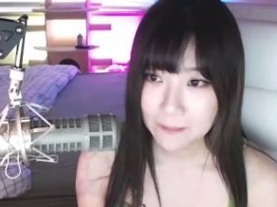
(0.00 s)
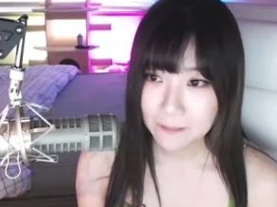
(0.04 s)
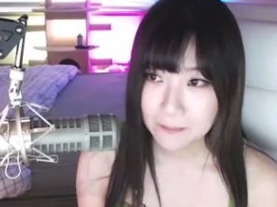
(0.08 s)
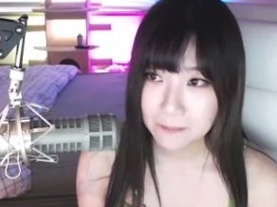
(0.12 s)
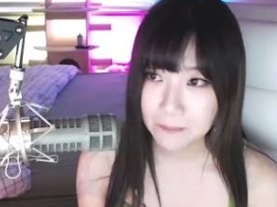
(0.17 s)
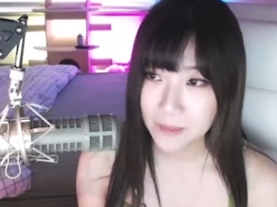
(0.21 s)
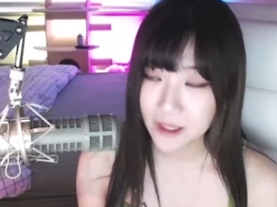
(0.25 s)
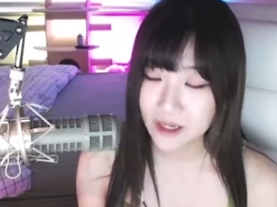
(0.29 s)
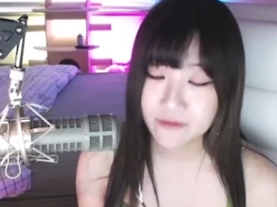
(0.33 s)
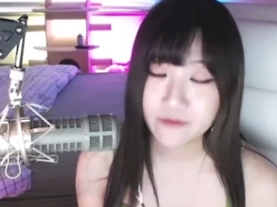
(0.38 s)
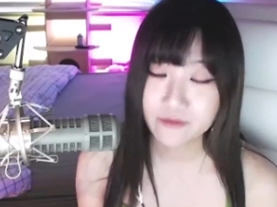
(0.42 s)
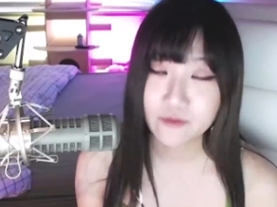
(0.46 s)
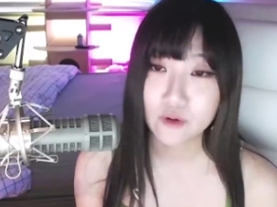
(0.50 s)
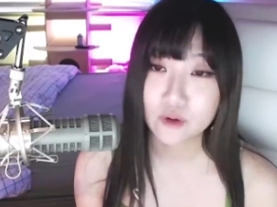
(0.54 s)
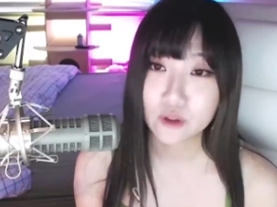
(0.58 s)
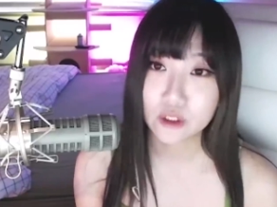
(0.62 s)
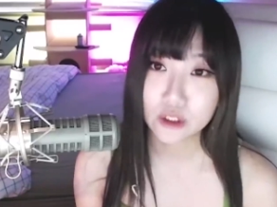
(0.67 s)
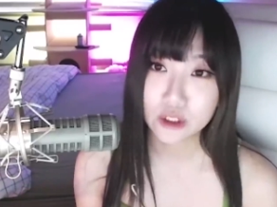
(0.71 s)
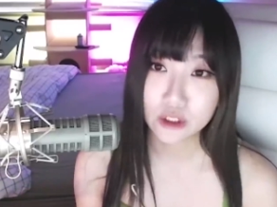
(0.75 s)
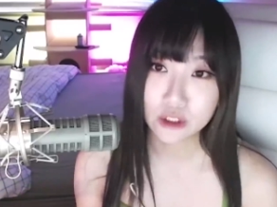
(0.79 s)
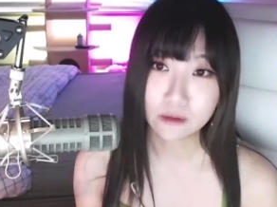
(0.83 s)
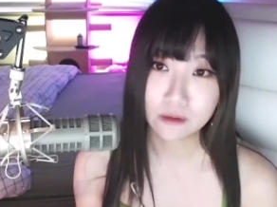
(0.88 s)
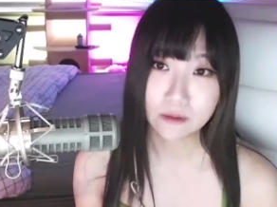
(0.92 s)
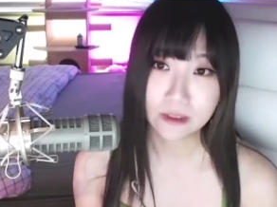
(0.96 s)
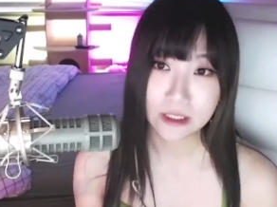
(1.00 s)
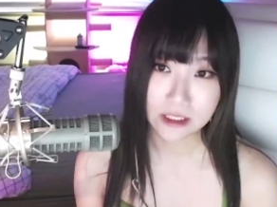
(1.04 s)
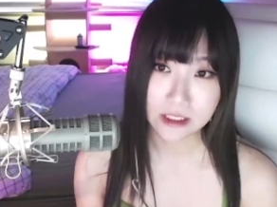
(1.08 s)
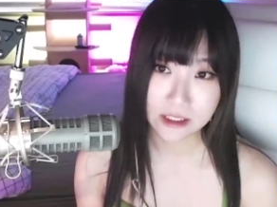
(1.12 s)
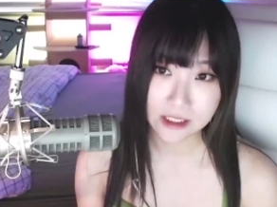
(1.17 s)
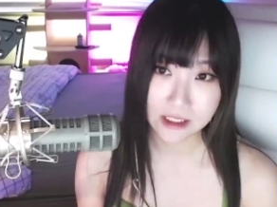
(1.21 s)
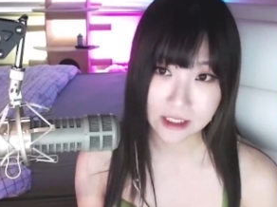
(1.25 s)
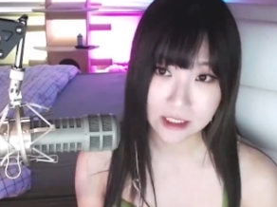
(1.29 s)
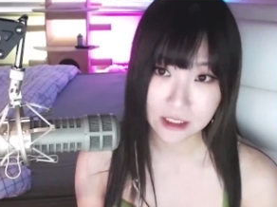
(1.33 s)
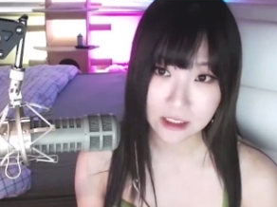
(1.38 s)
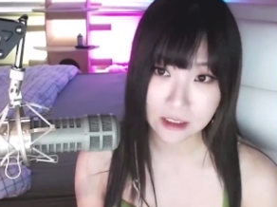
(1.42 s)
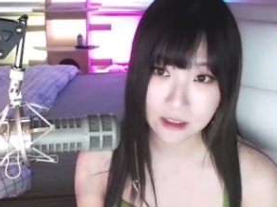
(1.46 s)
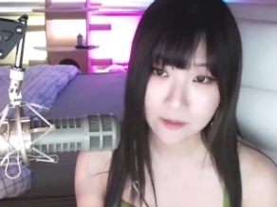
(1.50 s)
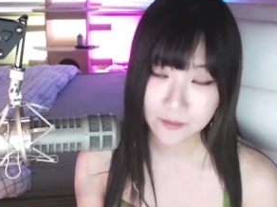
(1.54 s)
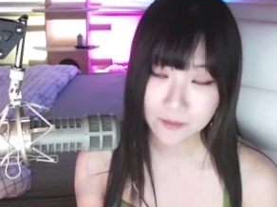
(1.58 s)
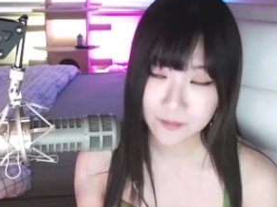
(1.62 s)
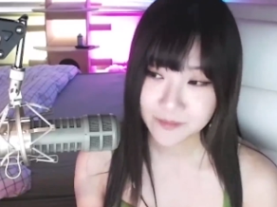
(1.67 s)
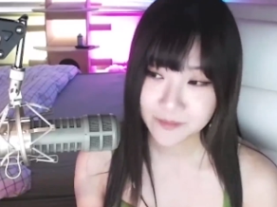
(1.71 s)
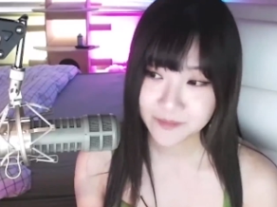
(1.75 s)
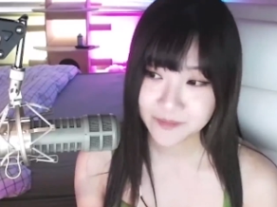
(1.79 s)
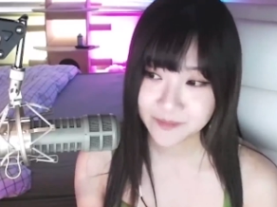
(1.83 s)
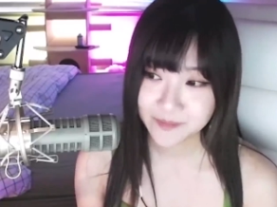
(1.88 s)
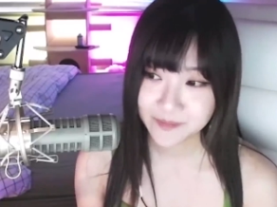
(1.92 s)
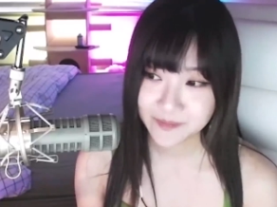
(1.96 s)
but for good reason.
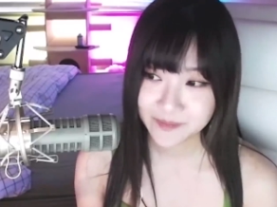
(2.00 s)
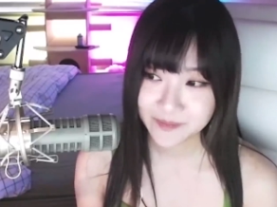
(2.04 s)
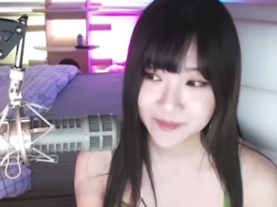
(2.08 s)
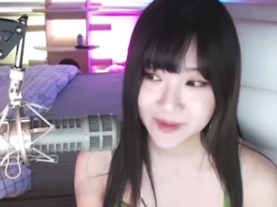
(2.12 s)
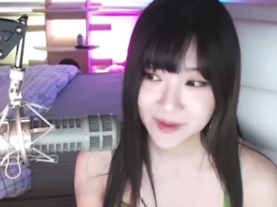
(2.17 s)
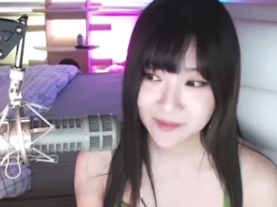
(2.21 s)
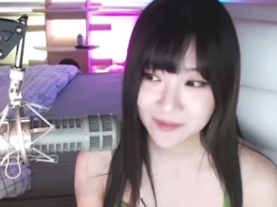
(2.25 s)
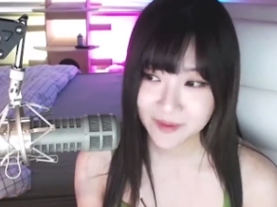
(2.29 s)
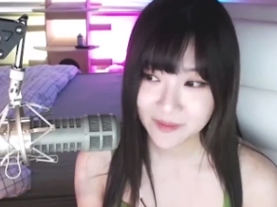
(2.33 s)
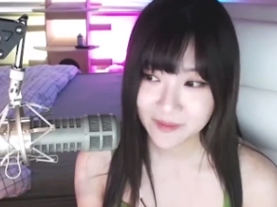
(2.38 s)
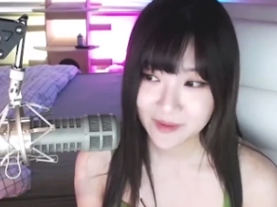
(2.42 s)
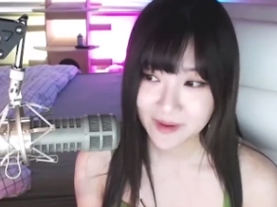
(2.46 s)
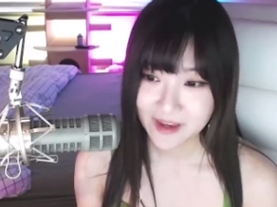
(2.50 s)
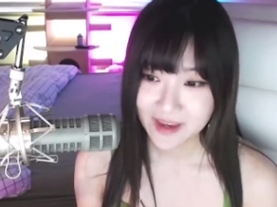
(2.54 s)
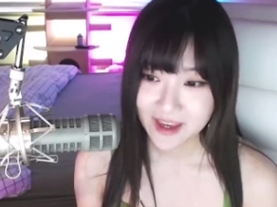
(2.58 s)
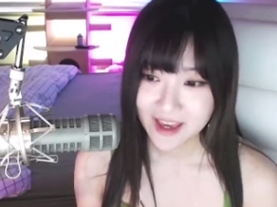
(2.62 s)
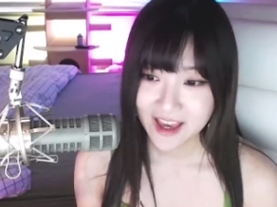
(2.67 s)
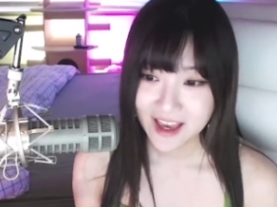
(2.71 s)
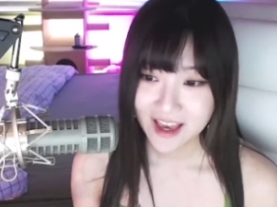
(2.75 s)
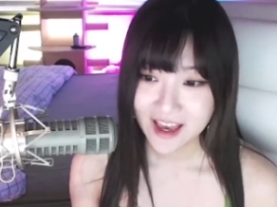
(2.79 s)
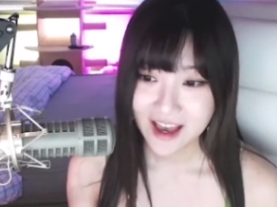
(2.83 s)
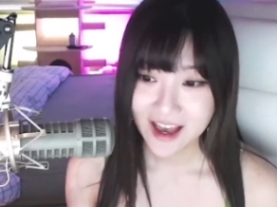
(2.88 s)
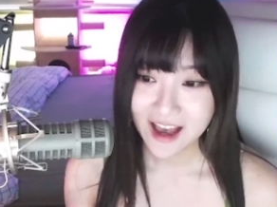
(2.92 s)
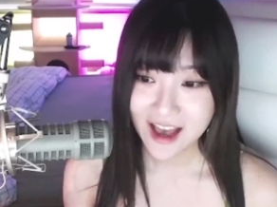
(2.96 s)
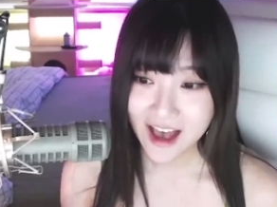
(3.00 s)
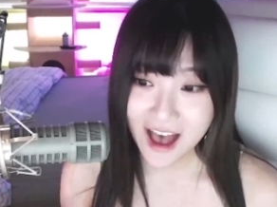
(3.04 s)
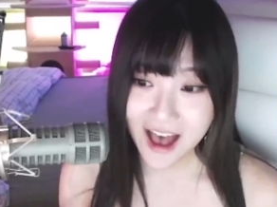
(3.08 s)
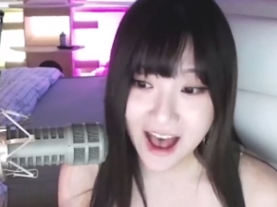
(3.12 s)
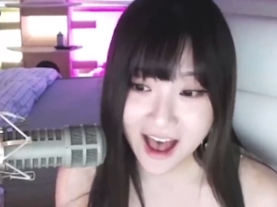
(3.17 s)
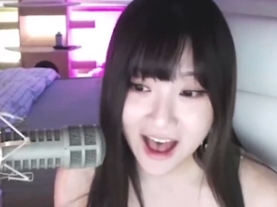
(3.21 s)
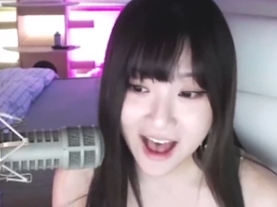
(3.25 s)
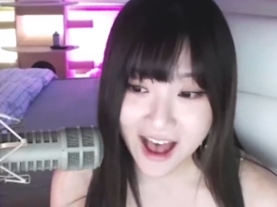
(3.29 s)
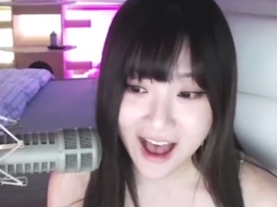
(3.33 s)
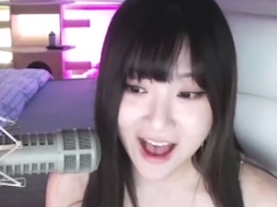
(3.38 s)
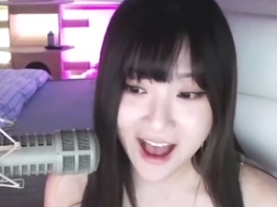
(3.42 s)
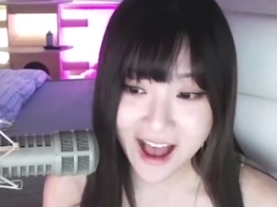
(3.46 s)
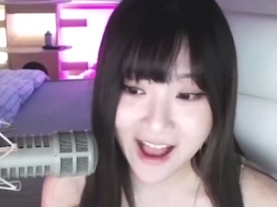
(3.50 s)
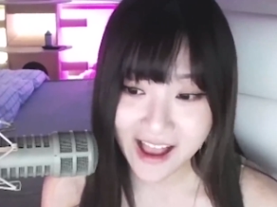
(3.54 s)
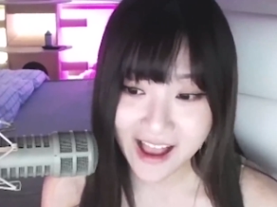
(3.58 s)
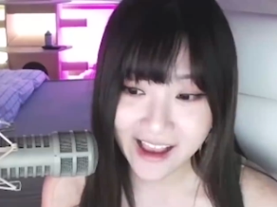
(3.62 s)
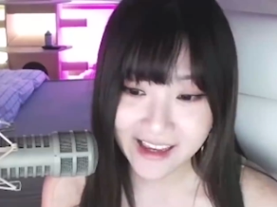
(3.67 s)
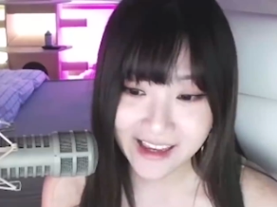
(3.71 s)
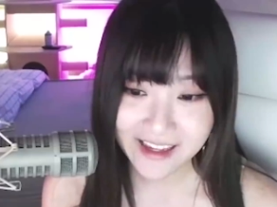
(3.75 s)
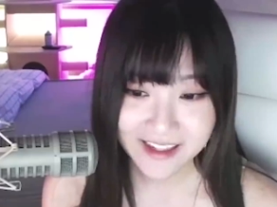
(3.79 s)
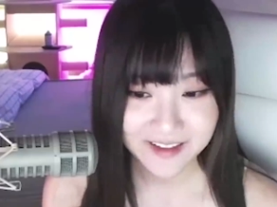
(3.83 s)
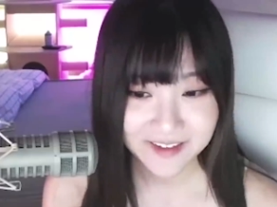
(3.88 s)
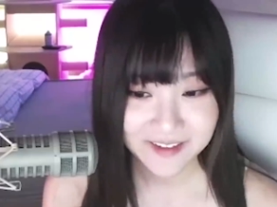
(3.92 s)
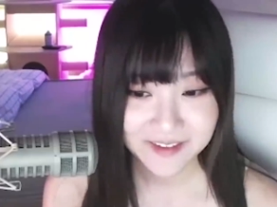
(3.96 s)

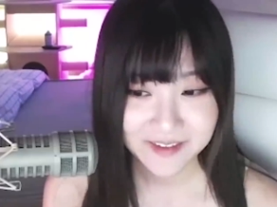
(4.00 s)
I.